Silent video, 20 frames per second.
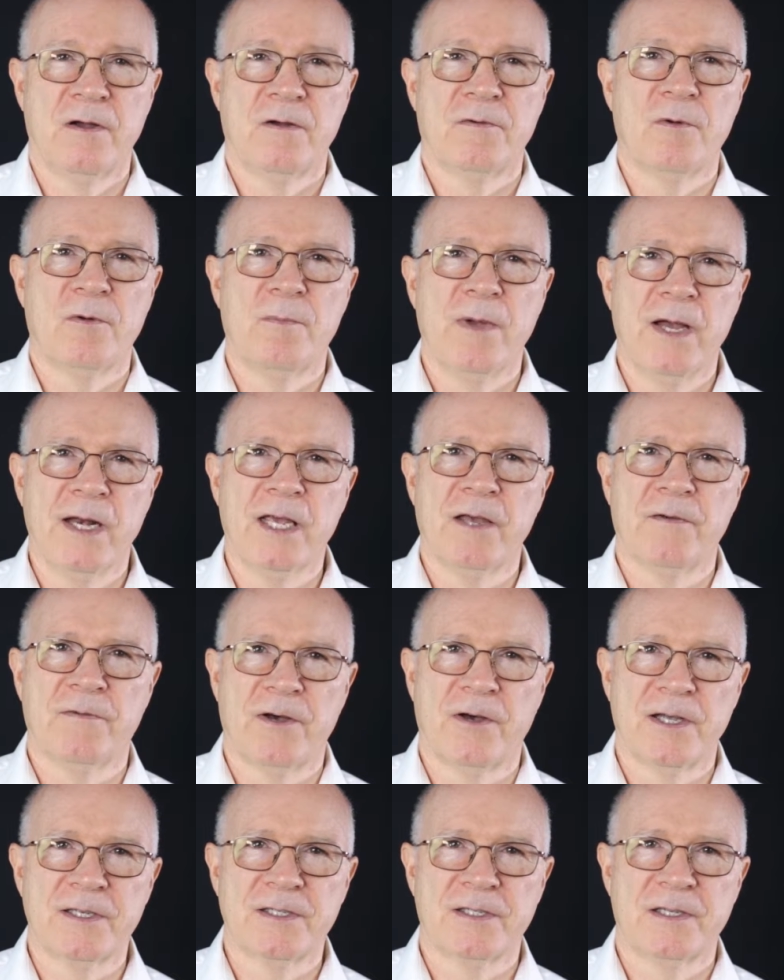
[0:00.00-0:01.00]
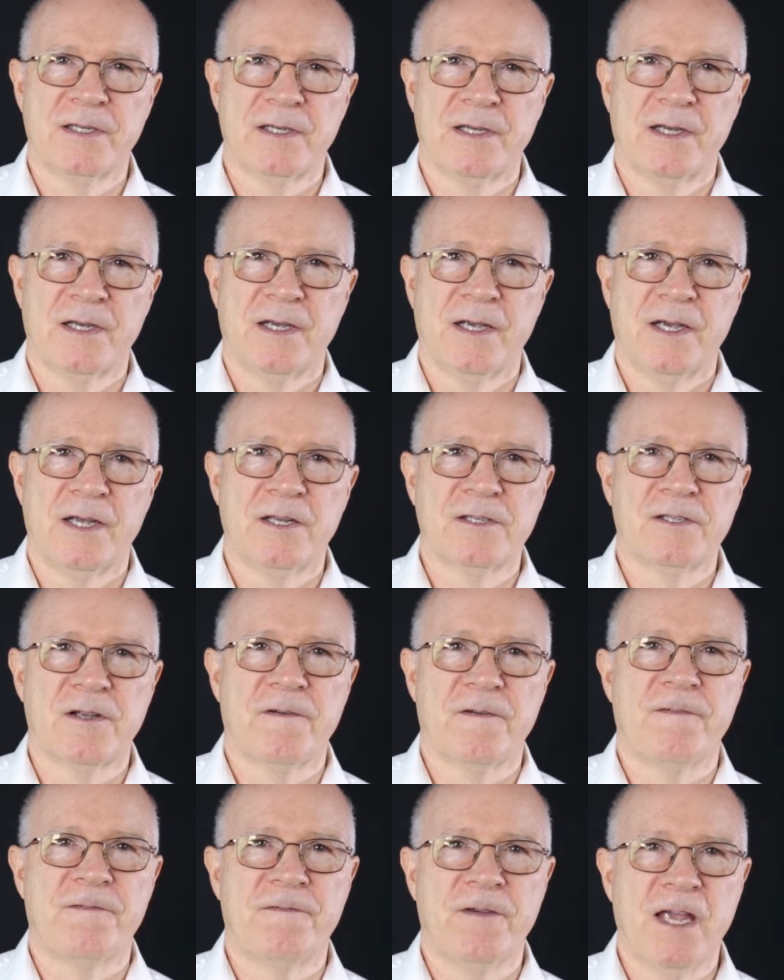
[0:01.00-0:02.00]
For many of us, it is
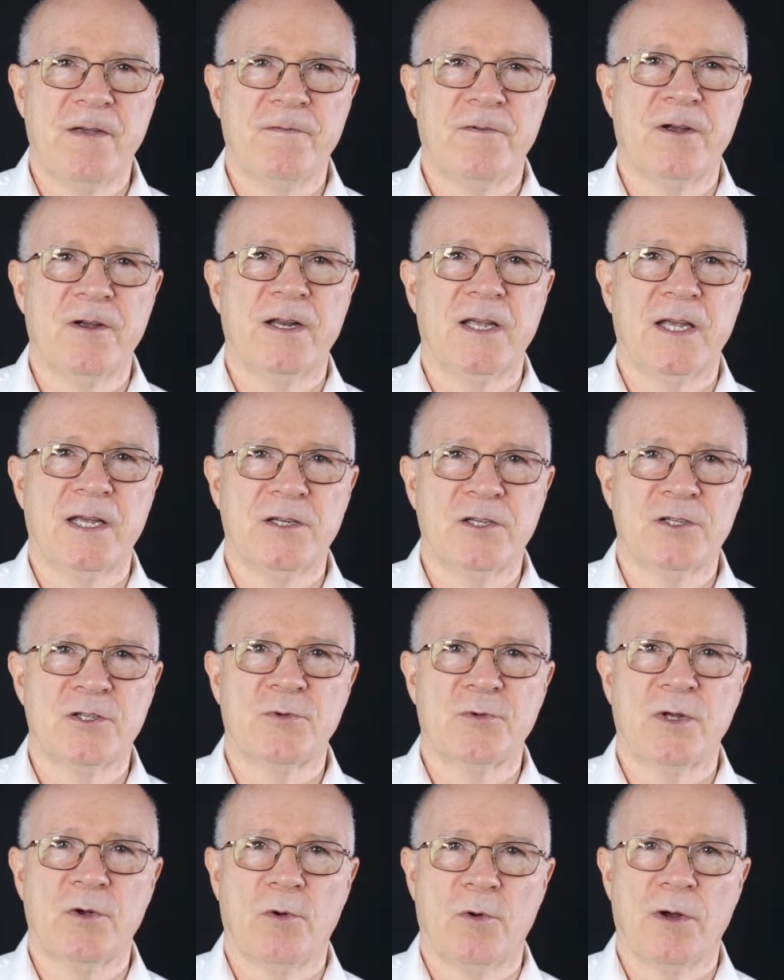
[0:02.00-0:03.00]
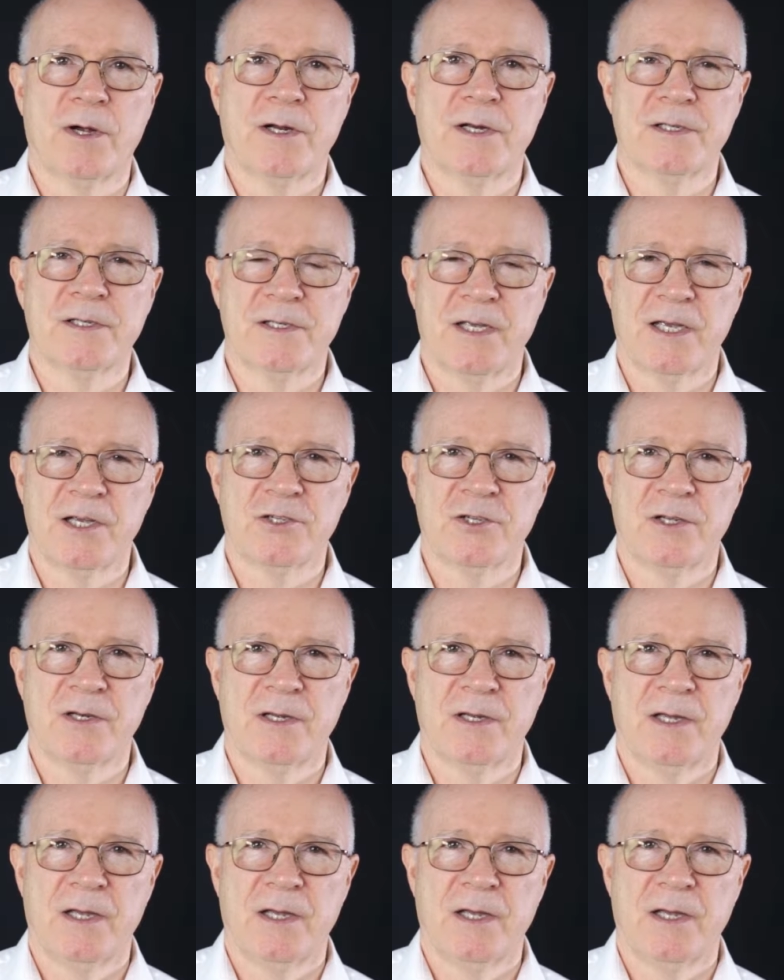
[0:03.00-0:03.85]
our favorite industry or organization,